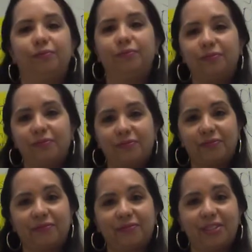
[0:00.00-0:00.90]

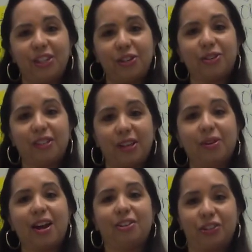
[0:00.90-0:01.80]
Do you see
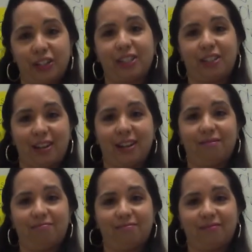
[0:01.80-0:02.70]
what I just did?
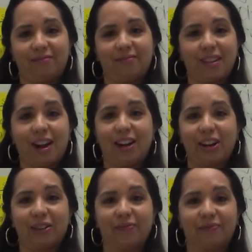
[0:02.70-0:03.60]
I
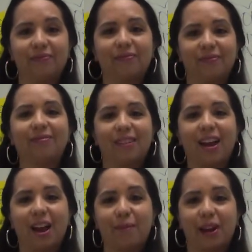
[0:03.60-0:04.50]
know.
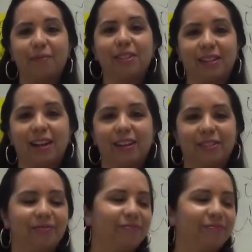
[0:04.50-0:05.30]
I made a mistake.